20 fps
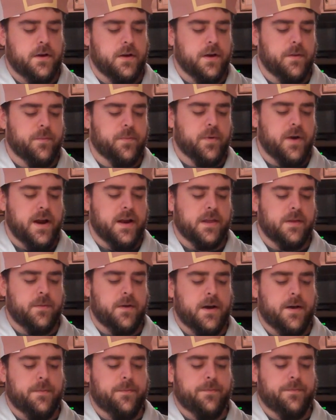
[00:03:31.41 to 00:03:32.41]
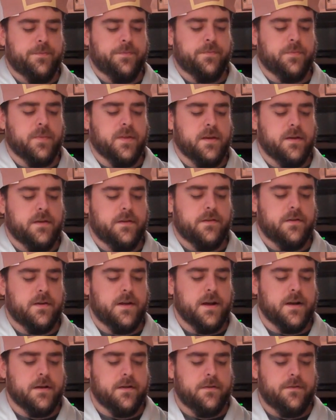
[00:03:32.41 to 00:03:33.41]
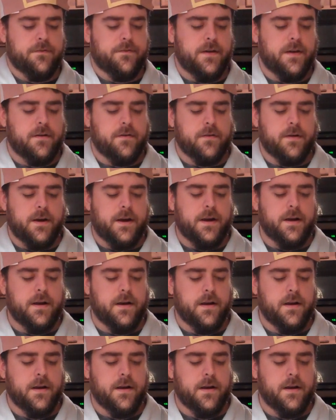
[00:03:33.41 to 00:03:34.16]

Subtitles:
could break them up because they're not going to fit right.